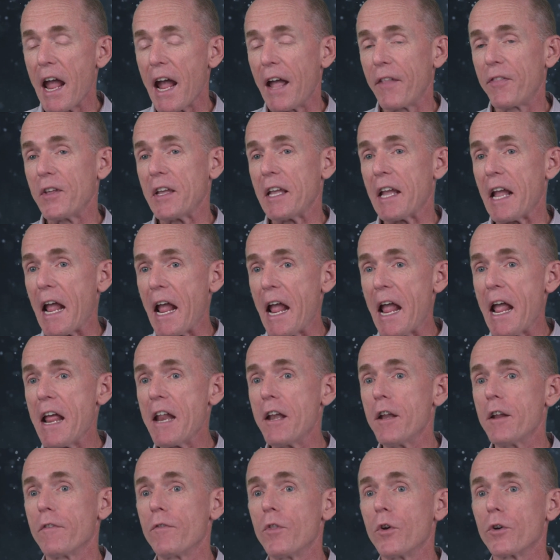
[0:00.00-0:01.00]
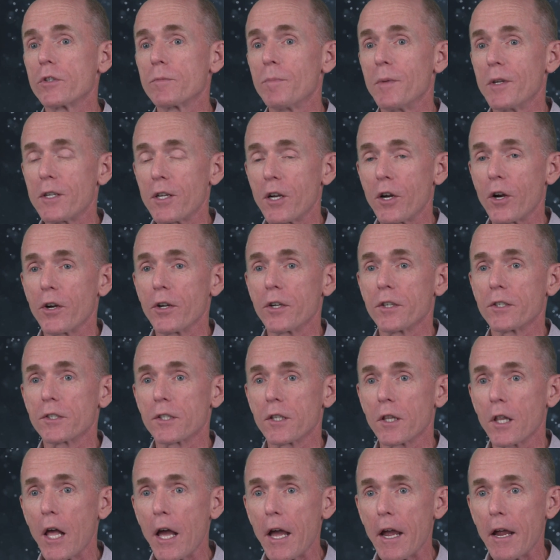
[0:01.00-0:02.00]
at the end of those
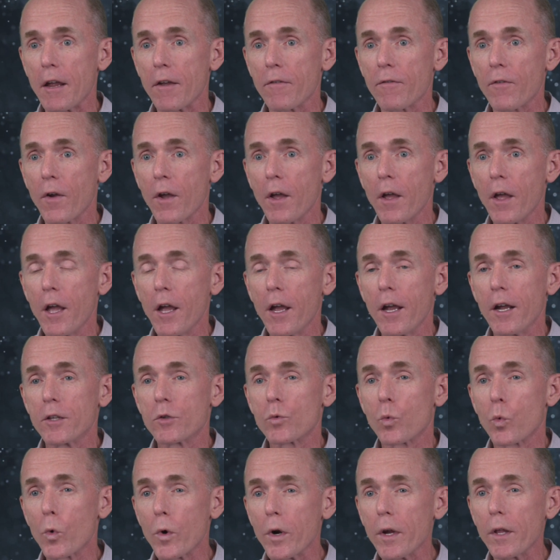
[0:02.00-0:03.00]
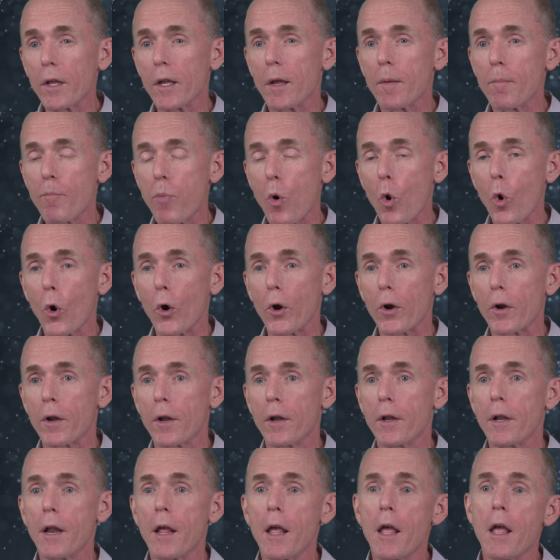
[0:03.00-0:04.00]
materials' life, it's really
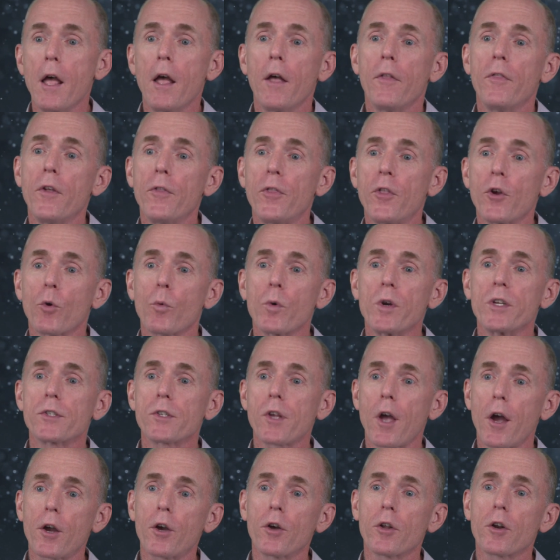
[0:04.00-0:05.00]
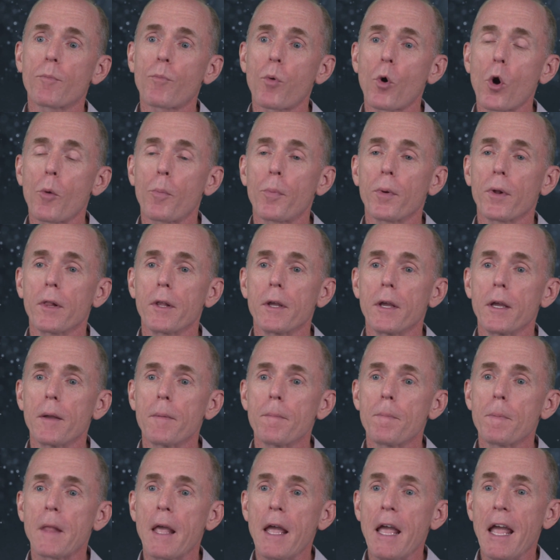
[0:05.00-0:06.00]
important that they're recycled
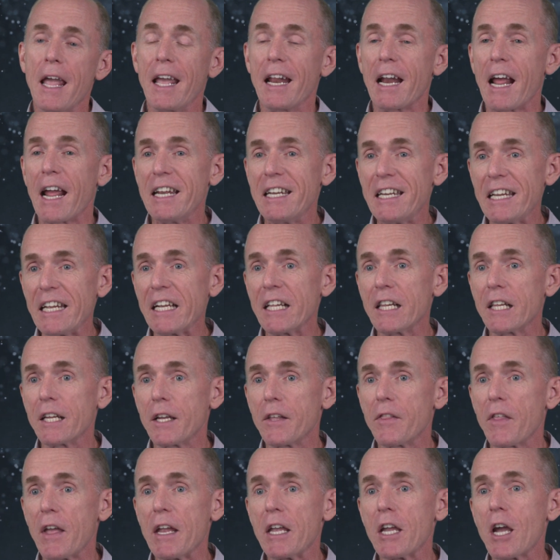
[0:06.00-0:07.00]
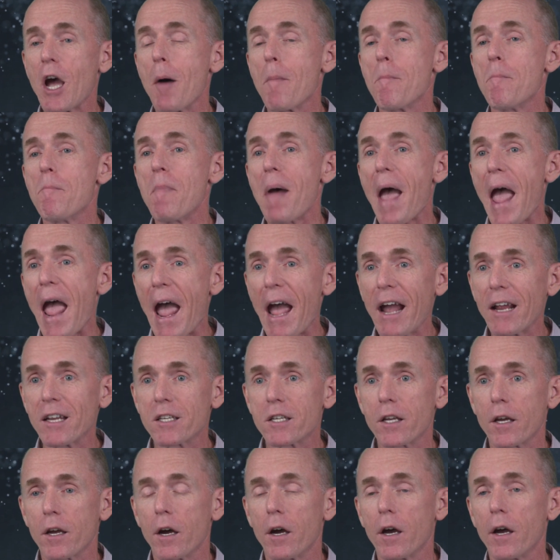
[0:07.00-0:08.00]
appropriately and ideally they come
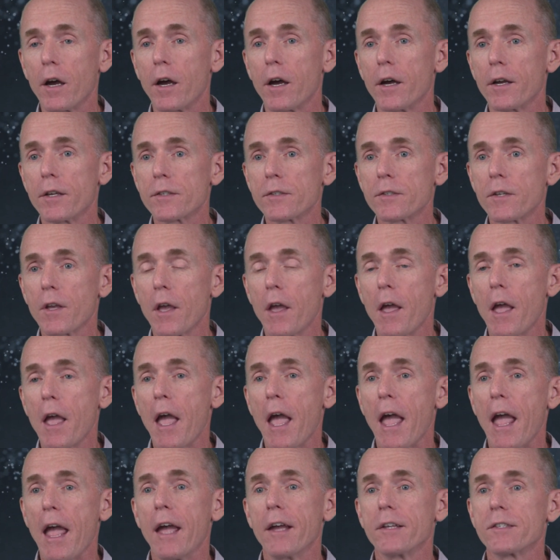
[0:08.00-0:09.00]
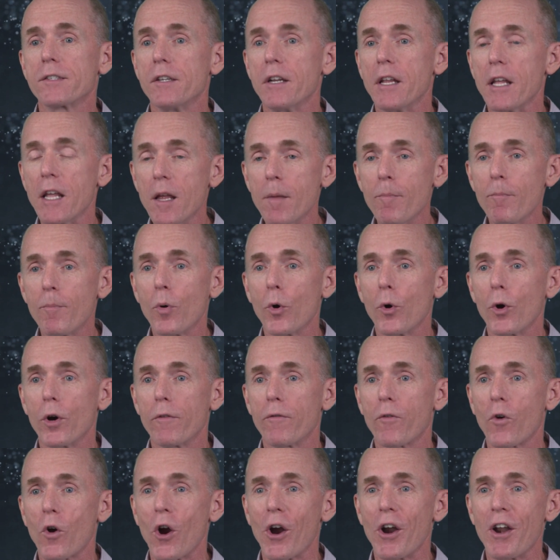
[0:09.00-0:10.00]
back to us as an
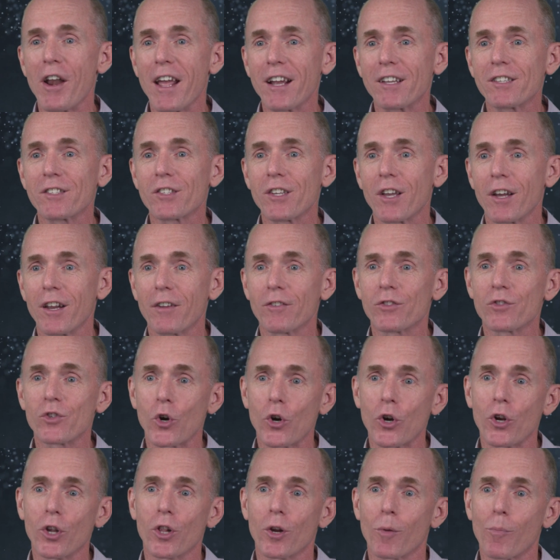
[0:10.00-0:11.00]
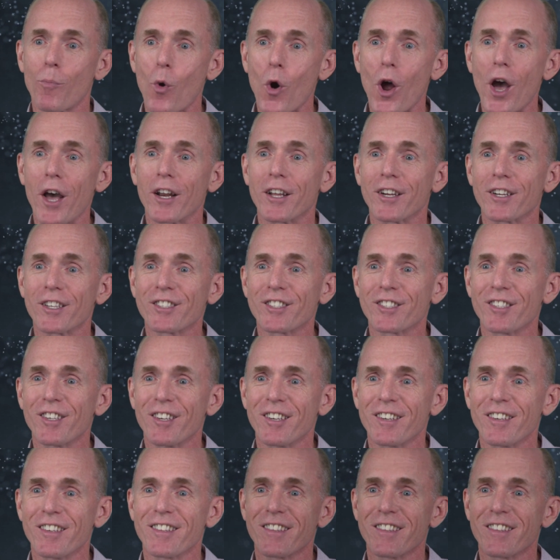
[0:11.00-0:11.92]
input for our next set of circular products.